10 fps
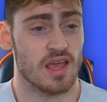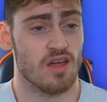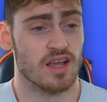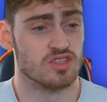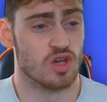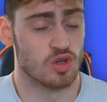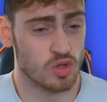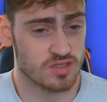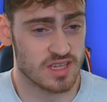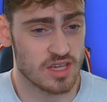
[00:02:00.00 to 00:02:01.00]
like
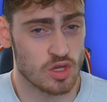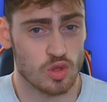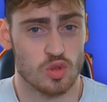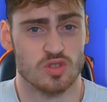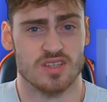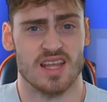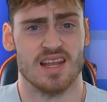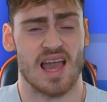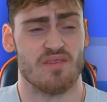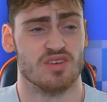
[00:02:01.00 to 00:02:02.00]
Tarkowski, who's
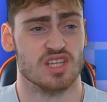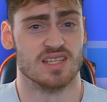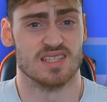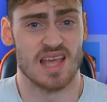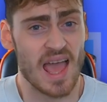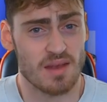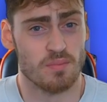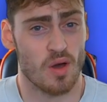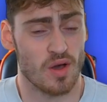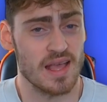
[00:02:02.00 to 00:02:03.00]
nearly averaging 10
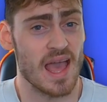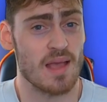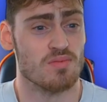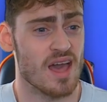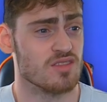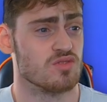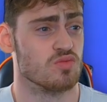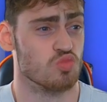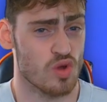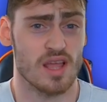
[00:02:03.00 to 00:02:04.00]
per game, that's
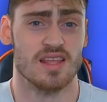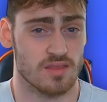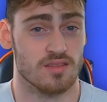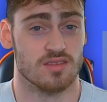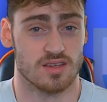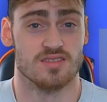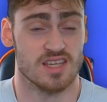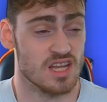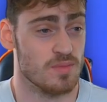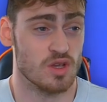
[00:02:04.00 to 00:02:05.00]
really something to
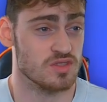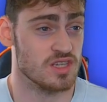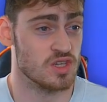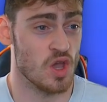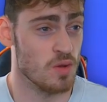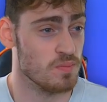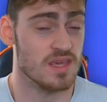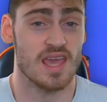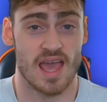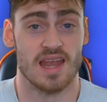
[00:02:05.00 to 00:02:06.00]
consider because he could be
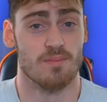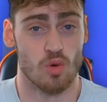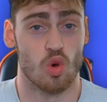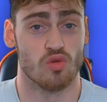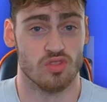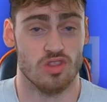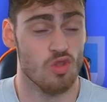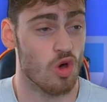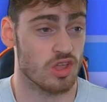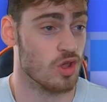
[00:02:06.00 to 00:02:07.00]
getting it more often than
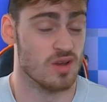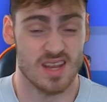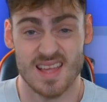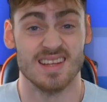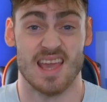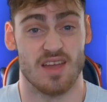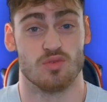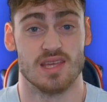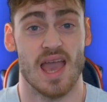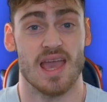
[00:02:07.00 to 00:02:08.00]
not, nearly
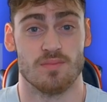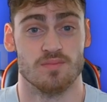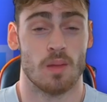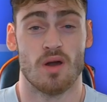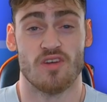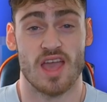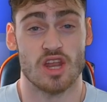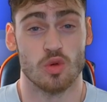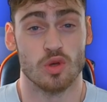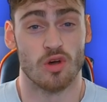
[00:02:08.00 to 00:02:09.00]
every game. Above
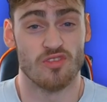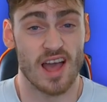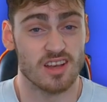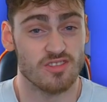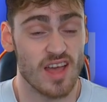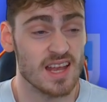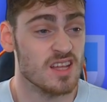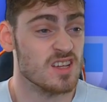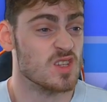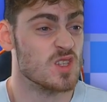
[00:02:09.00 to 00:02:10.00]
Aina, we've got Van de Ven.
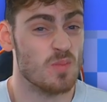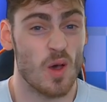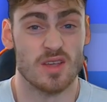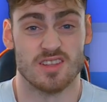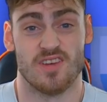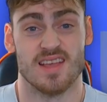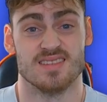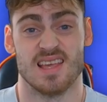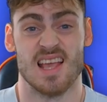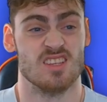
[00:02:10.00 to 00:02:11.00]
Spurs
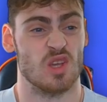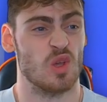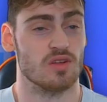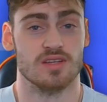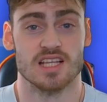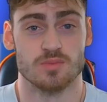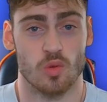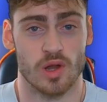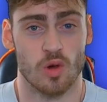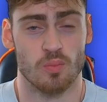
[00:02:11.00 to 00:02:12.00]
defence isn't good, let's be
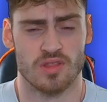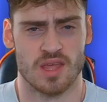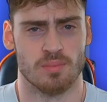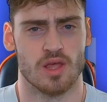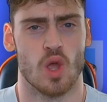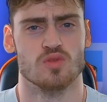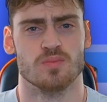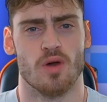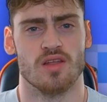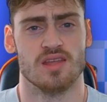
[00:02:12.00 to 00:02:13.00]
real, but they play home to
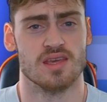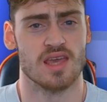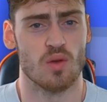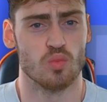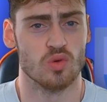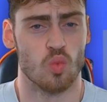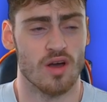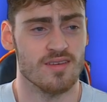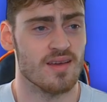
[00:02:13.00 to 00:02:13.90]
Burnley in game week 1,